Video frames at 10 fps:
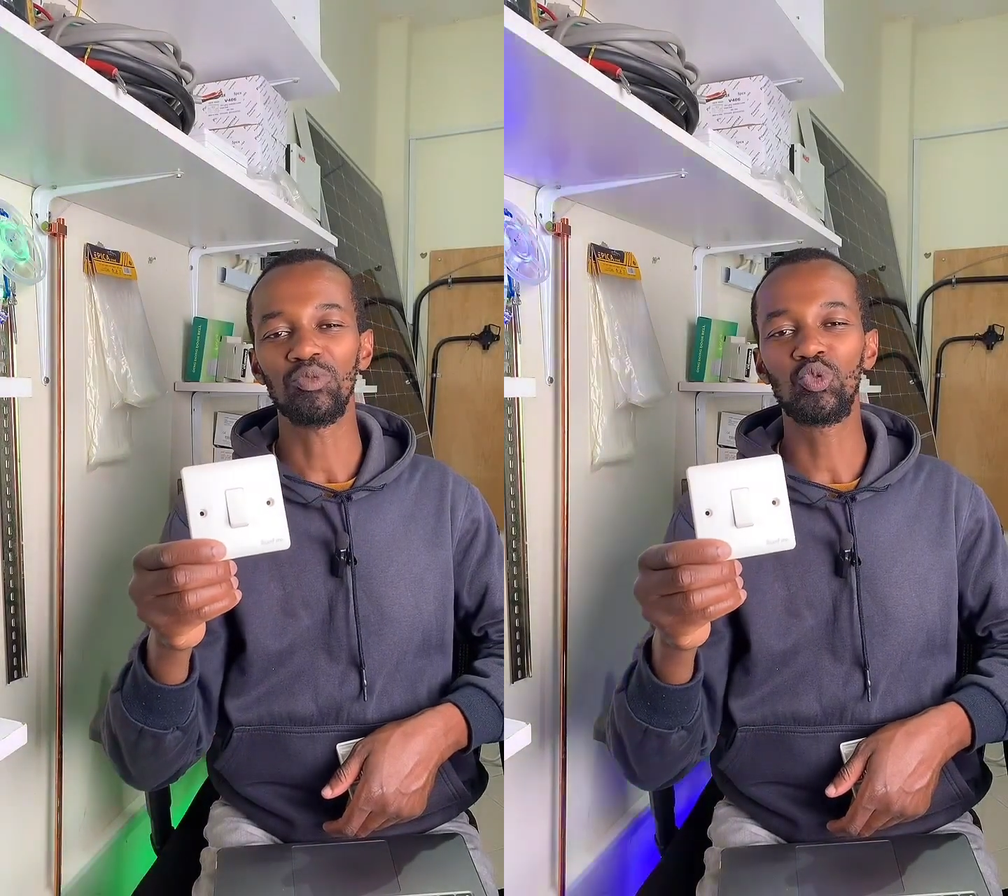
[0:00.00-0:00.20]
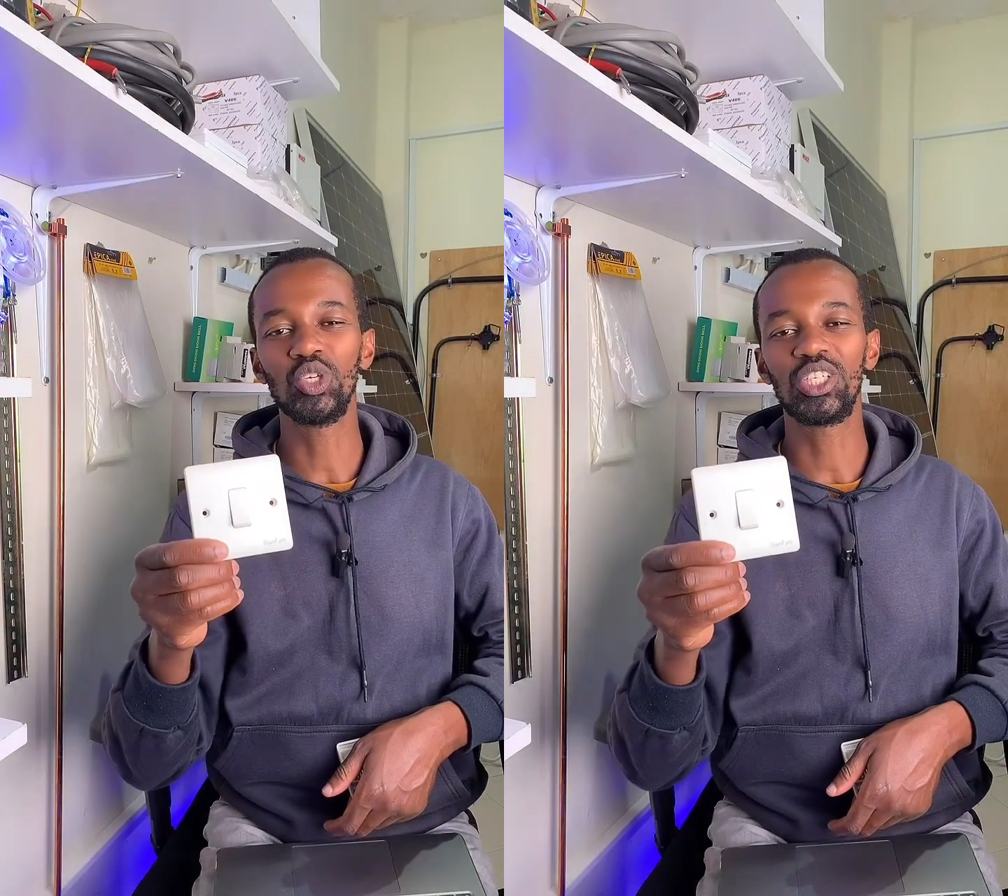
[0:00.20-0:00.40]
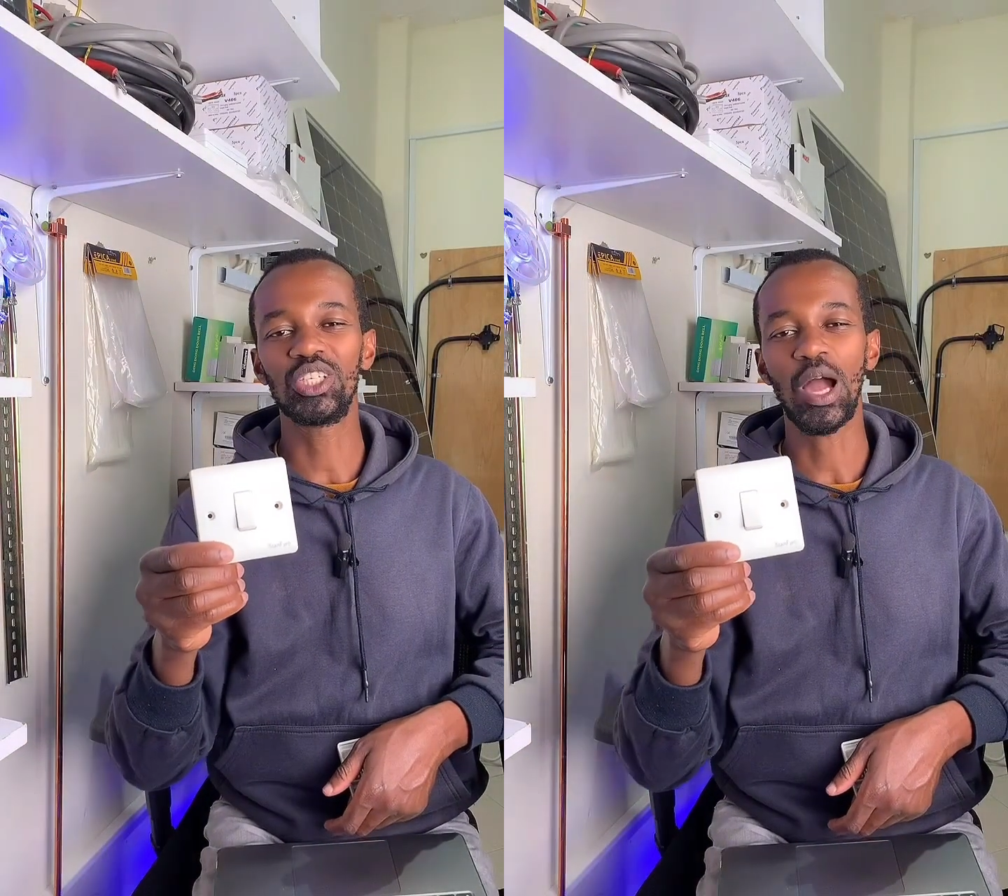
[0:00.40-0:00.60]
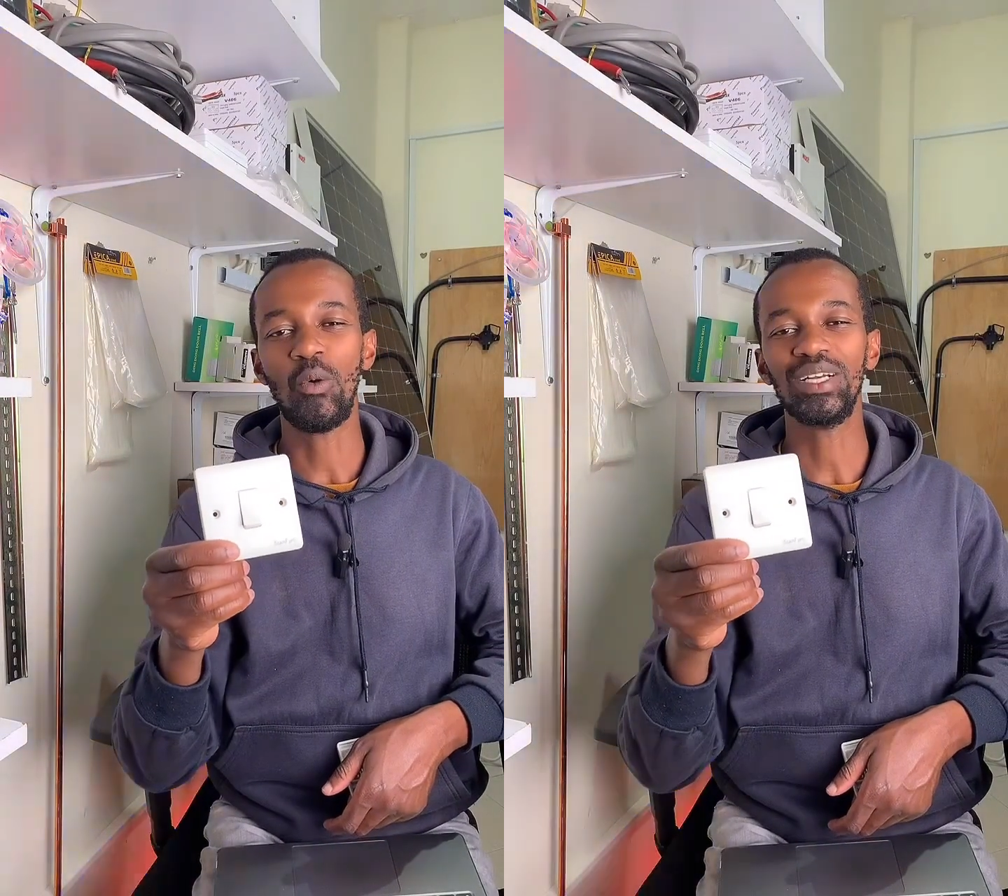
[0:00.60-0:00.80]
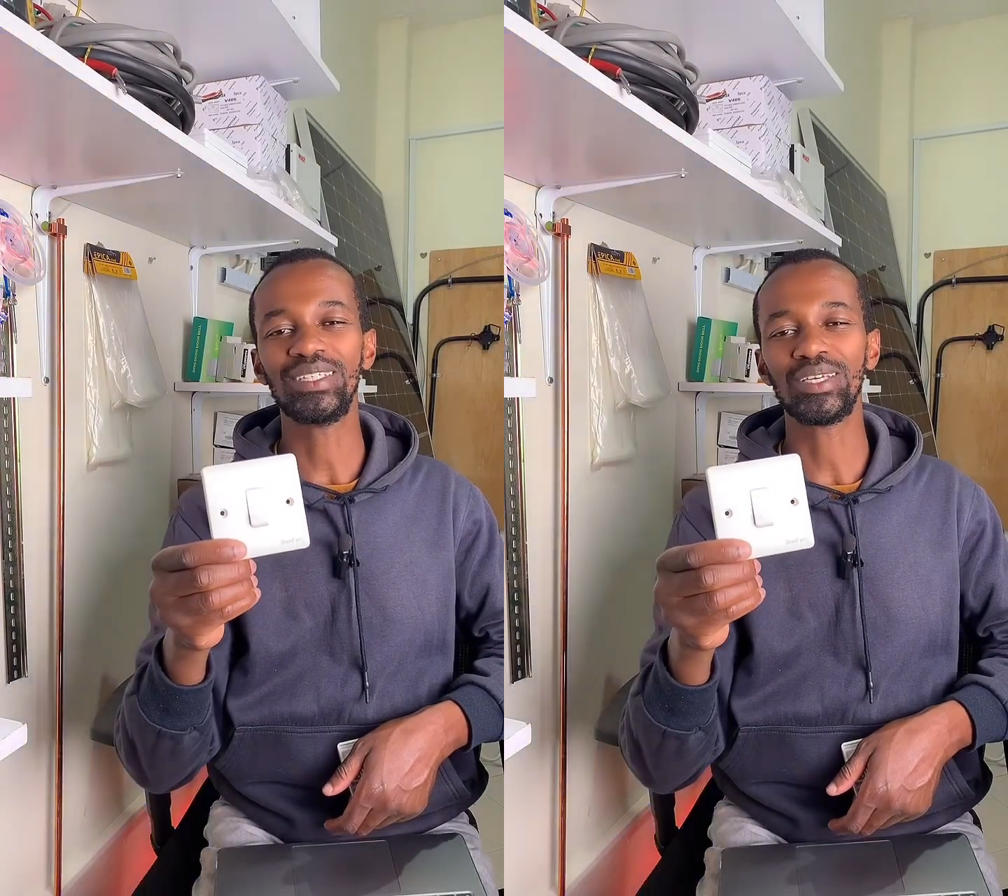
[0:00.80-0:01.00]
Switch. I
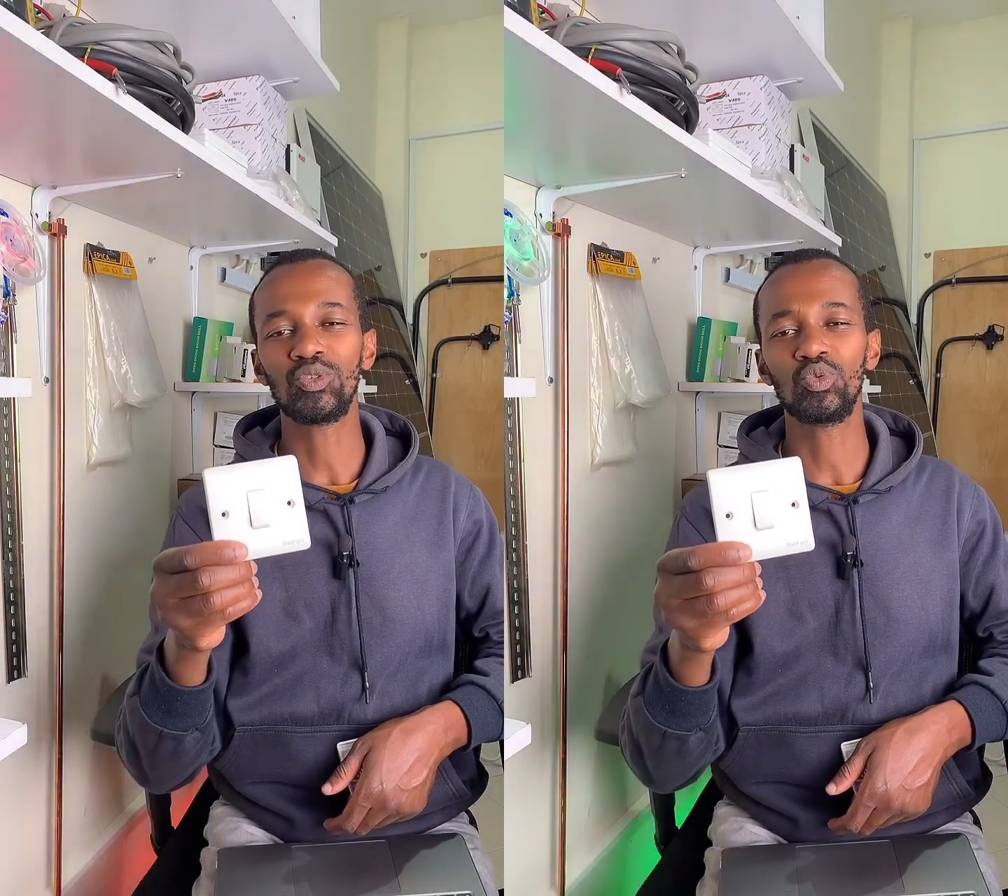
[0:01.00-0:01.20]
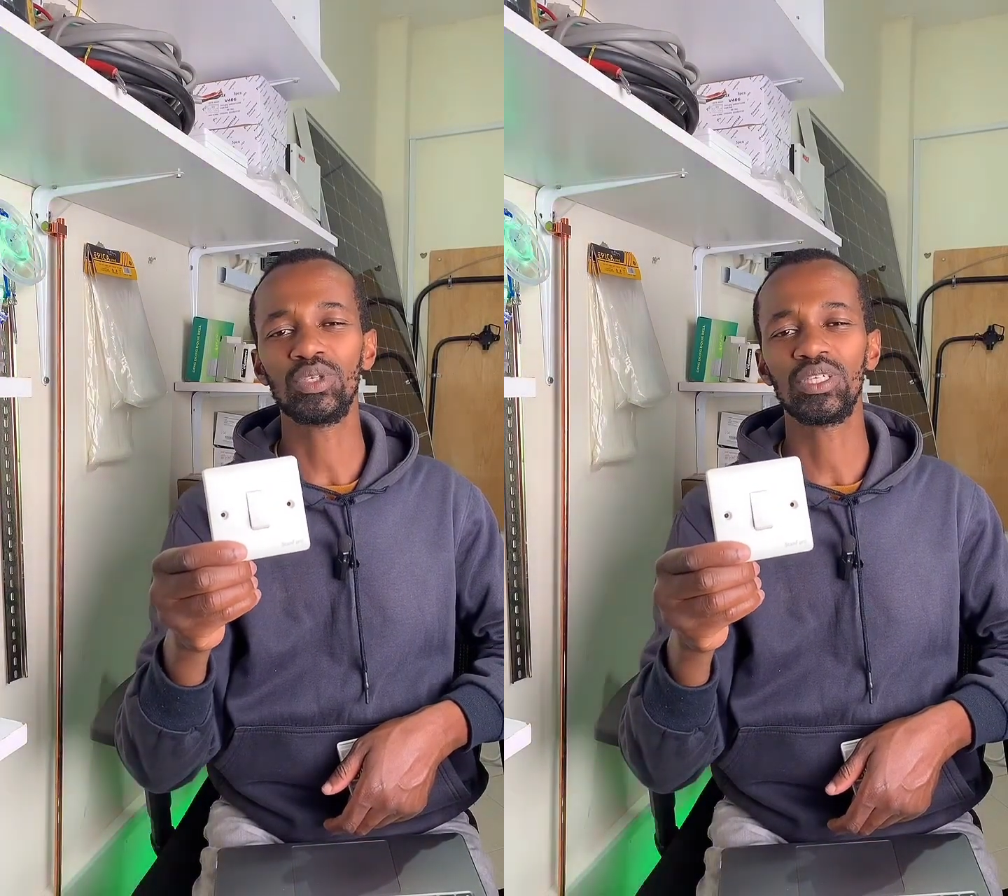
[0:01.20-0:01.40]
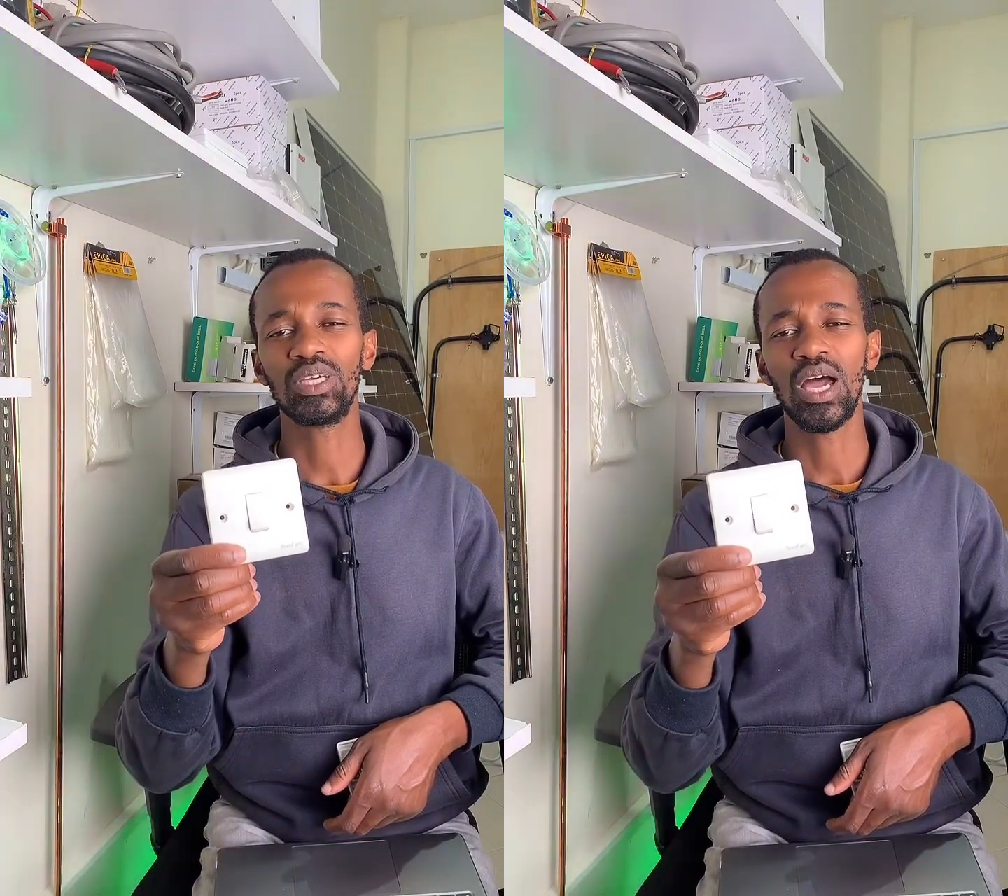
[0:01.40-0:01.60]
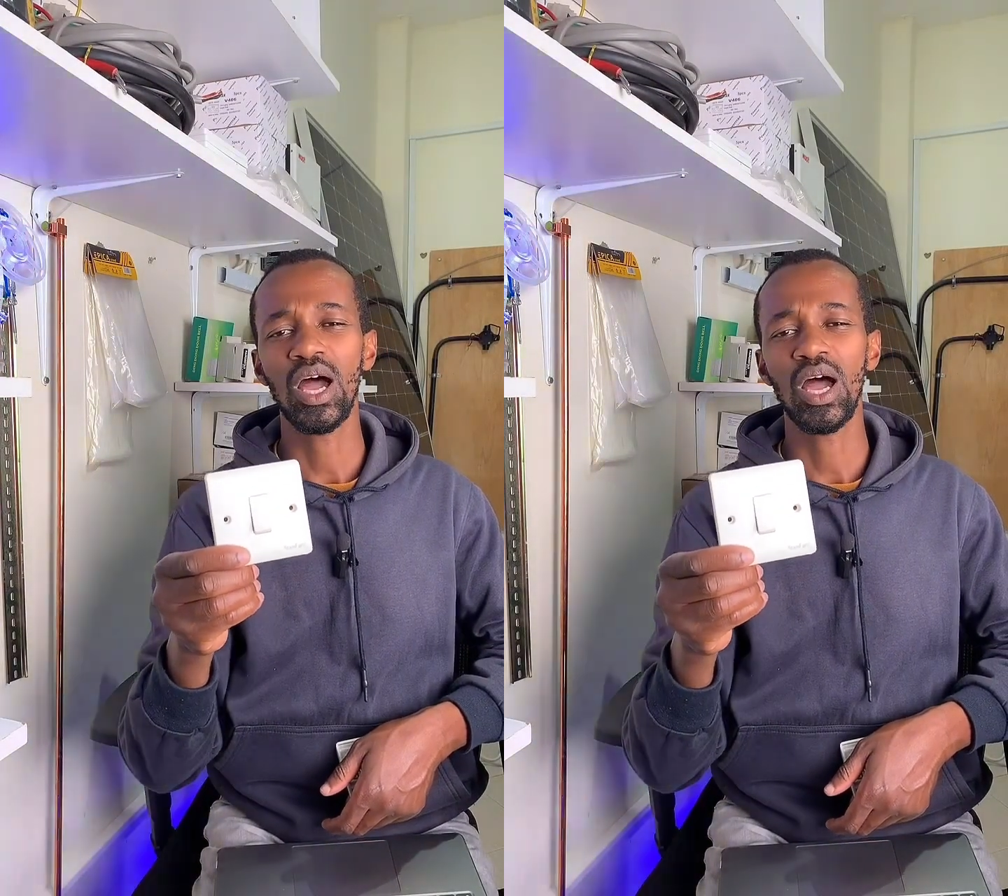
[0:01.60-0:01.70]
want a switch.